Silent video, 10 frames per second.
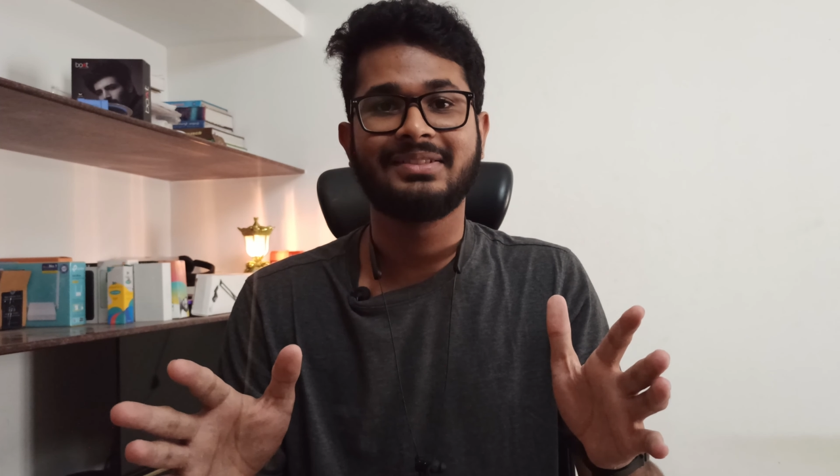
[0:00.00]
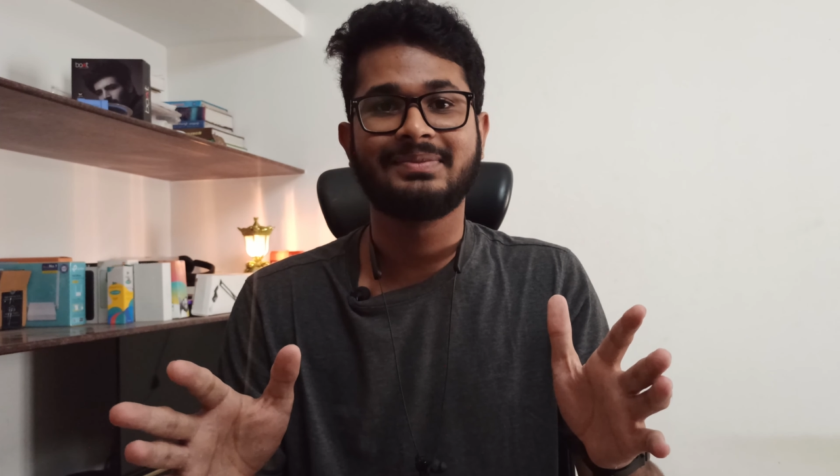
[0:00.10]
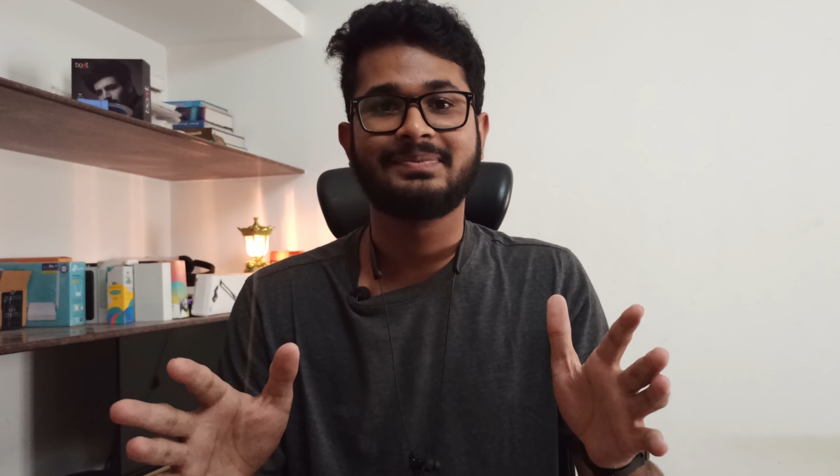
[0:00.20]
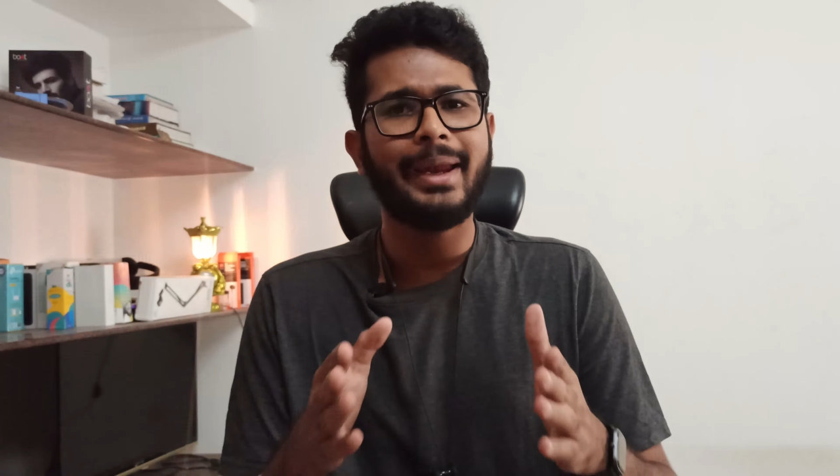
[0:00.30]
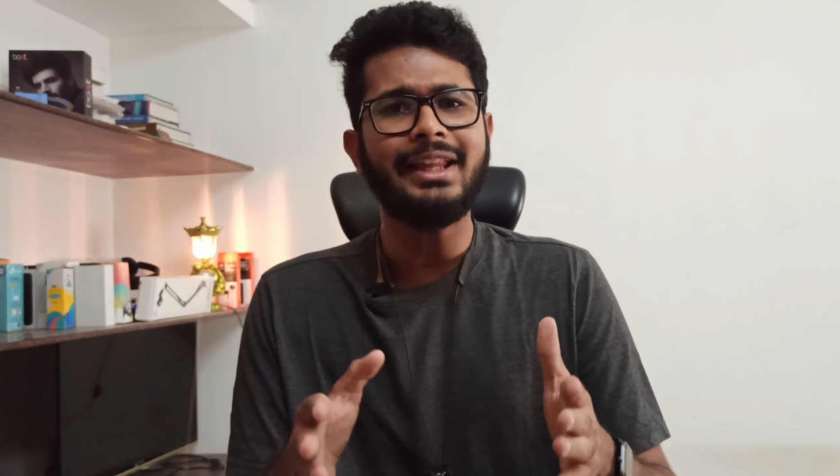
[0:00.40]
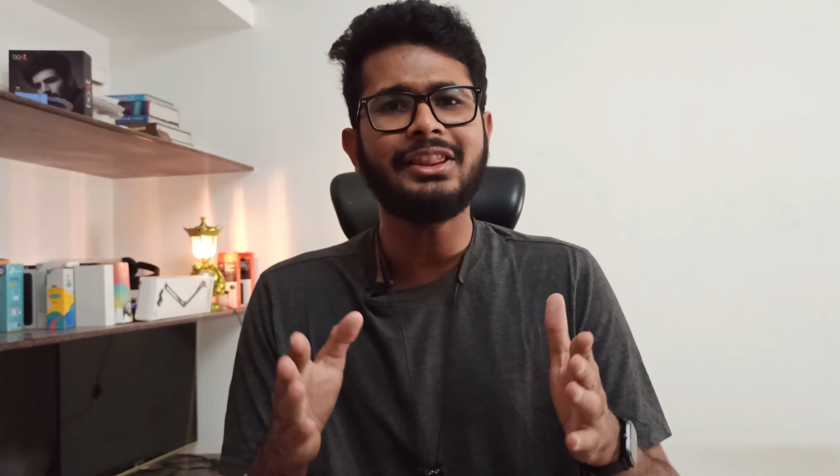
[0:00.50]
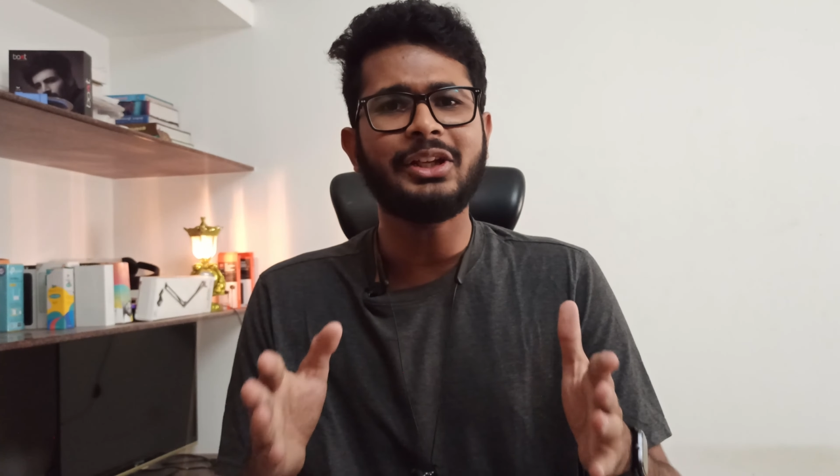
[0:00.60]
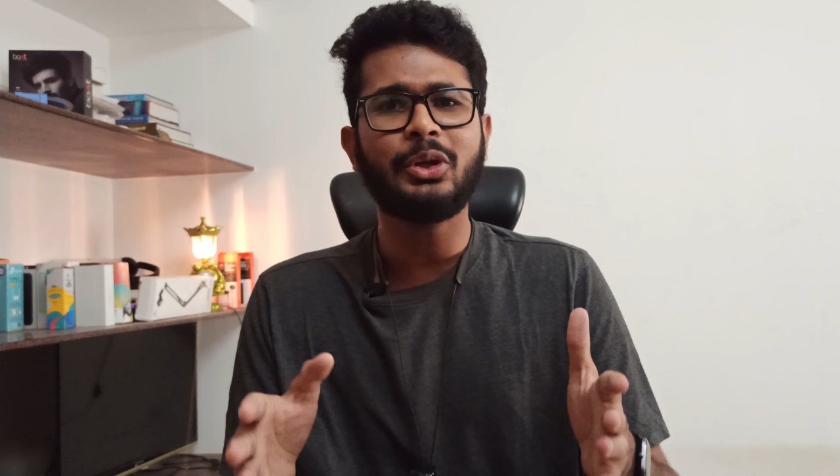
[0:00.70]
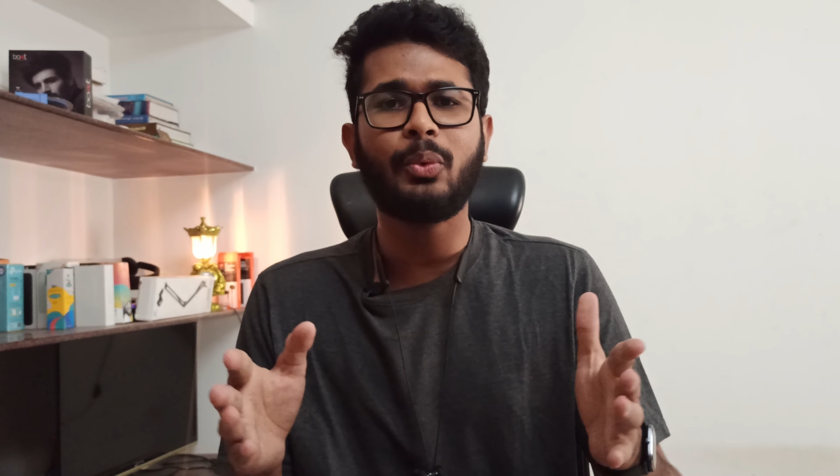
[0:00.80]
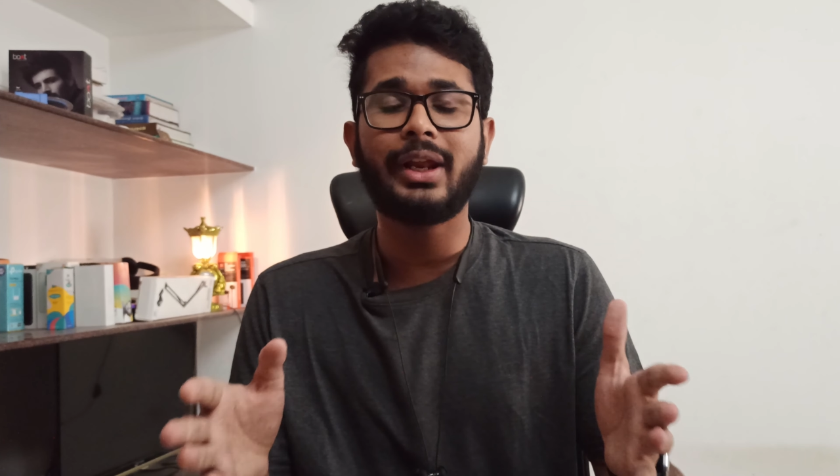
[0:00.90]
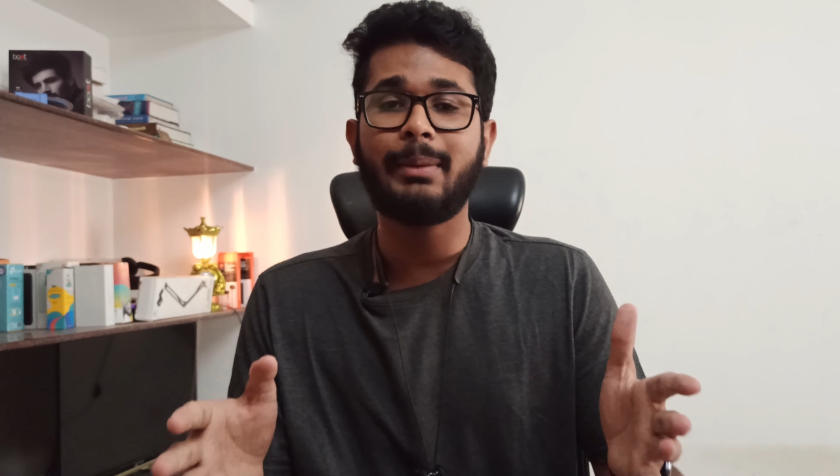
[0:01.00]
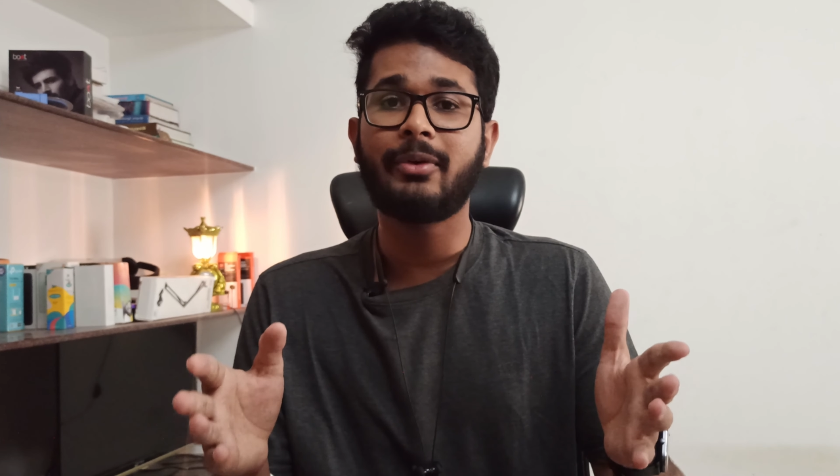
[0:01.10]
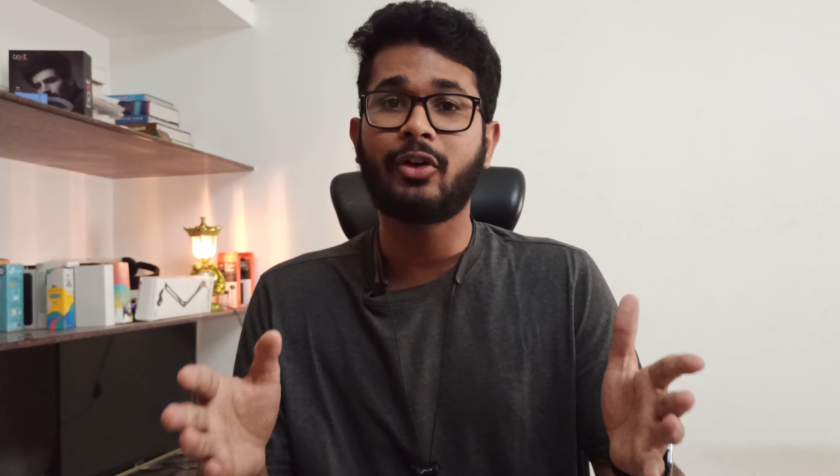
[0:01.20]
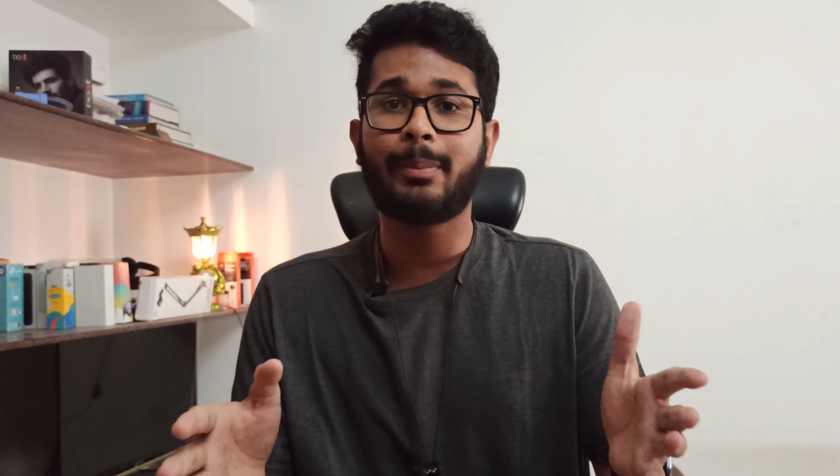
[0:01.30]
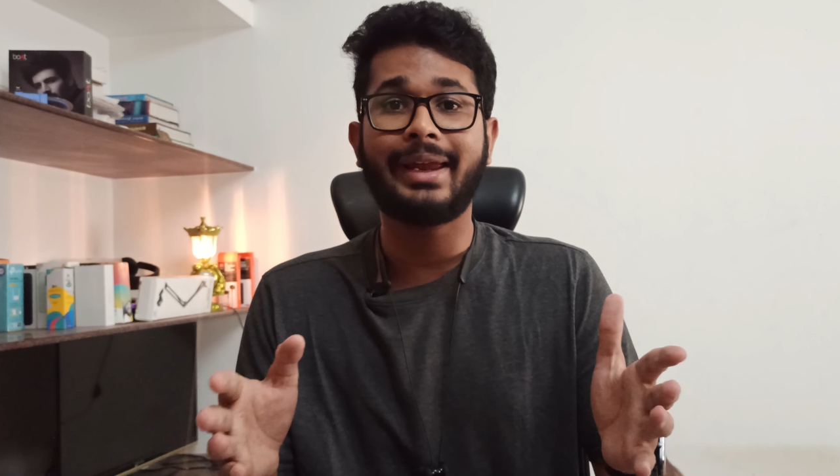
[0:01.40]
And the main thing to worry before